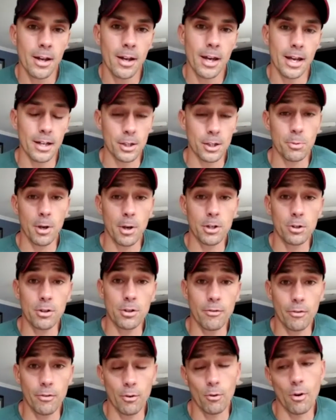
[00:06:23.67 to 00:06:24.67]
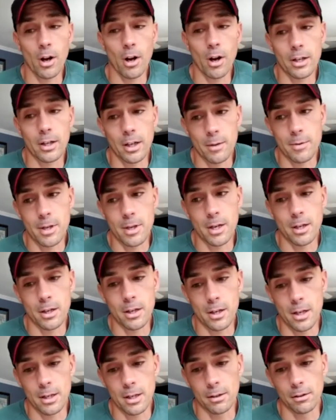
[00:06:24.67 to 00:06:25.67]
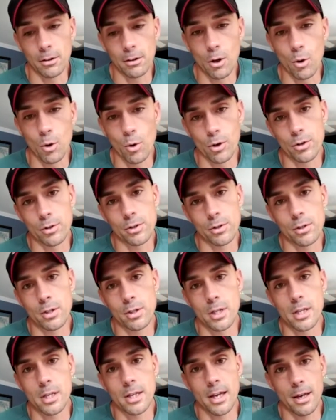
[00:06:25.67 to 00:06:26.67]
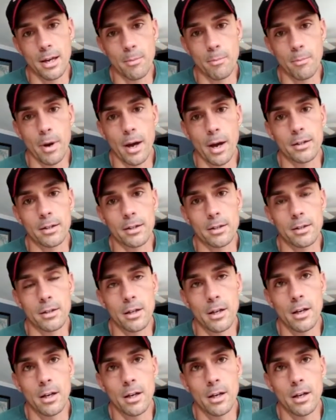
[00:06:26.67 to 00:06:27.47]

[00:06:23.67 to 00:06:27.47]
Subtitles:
and especially for running, I mean, it lowers the impact